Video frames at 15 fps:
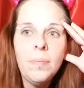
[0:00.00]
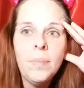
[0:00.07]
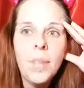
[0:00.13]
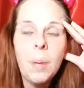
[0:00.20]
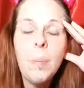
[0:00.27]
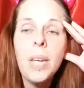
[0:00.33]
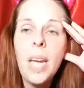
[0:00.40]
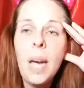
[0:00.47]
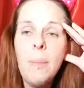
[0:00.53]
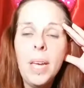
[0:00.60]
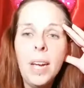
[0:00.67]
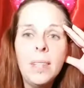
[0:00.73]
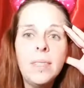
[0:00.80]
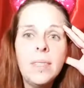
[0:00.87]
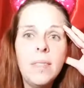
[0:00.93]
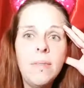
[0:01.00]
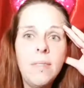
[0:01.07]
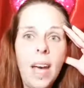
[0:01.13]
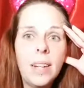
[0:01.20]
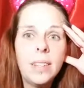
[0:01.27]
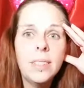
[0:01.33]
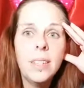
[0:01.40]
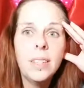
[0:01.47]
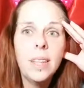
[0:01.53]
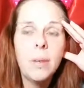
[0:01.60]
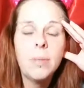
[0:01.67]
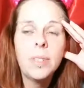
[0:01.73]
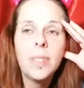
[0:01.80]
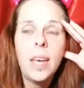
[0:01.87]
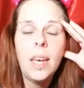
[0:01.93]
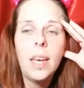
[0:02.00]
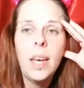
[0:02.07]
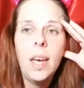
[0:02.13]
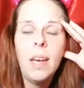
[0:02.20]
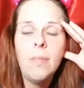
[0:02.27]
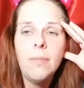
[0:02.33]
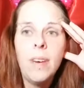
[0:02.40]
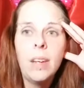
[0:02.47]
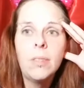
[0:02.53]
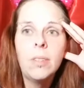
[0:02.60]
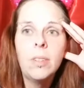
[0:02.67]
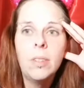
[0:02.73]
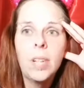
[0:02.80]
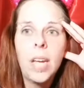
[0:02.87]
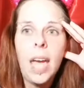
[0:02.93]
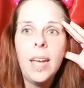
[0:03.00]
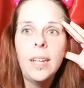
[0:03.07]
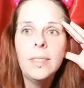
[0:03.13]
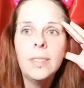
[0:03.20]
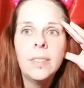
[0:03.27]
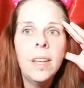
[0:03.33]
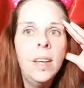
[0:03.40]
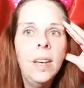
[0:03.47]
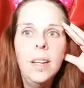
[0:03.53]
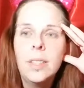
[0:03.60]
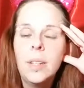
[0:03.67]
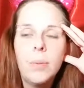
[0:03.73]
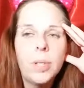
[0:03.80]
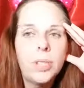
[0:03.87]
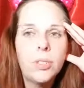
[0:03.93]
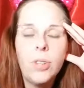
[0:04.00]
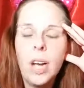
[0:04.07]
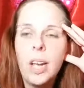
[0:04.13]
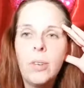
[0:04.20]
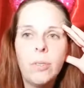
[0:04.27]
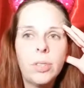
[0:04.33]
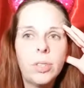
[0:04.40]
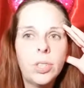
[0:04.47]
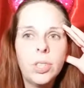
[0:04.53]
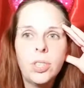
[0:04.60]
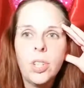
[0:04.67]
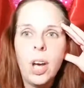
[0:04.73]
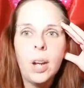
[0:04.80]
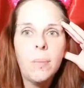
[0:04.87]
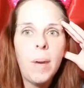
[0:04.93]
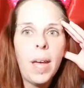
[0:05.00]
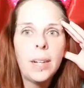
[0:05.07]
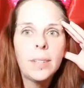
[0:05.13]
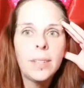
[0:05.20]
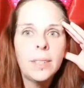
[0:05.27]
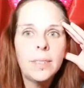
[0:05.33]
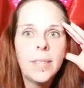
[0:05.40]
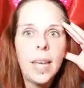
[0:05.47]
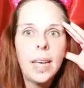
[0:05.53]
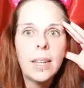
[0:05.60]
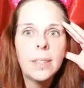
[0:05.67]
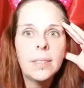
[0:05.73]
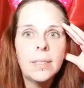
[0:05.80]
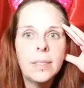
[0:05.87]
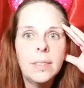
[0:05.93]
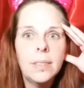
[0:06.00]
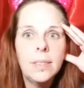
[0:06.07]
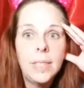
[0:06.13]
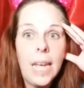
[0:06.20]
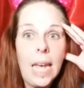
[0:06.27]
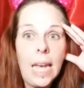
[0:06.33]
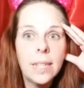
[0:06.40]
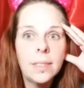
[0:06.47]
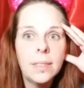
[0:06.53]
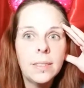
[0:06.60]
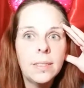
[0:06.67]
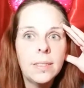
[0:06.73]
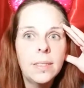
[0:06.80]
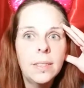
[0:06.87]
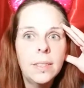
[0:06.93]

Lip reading: But yeah, because of the fact that there was a federal case, the restraining order just automatically stands.